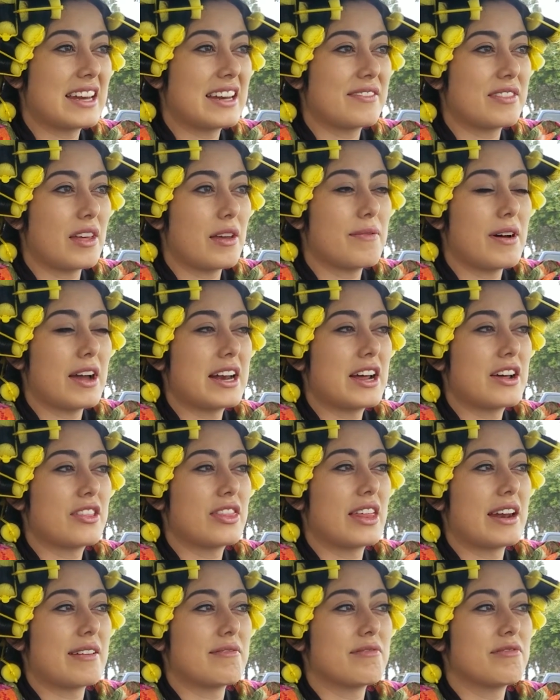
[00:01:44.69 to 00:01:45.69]
And if they find
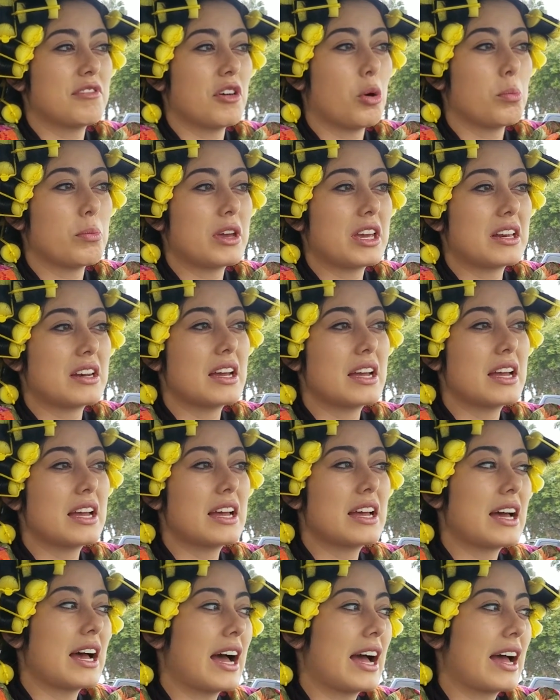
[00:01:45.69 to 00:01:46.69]
out that I'm filming,
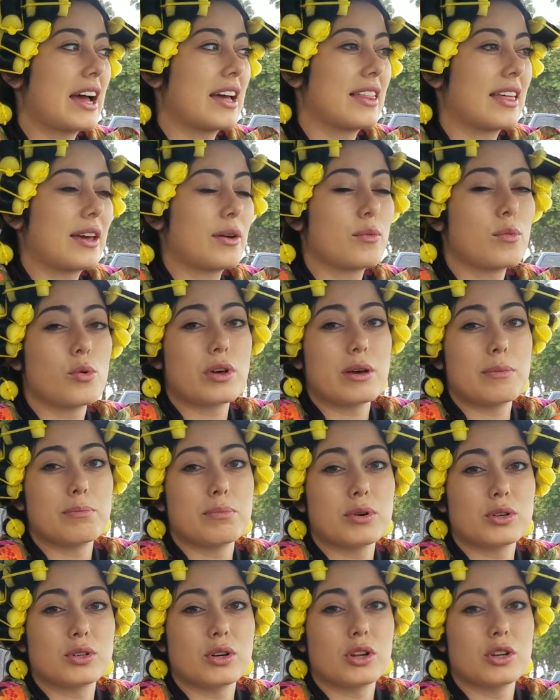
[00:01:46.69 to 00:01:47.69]
I like won't
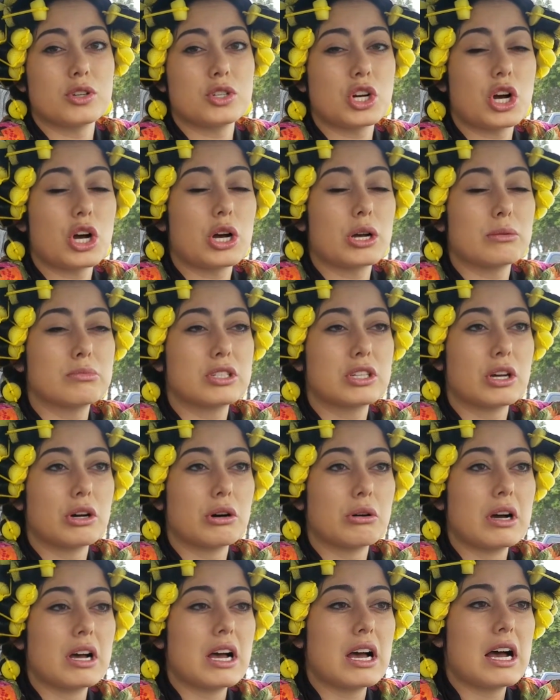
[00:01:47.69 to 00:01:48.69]
get booked on jobs.
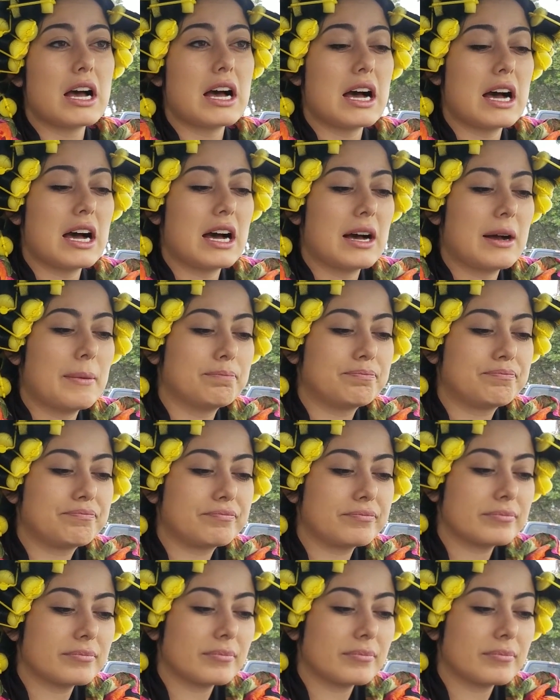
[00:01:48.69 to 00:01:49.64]
So, um,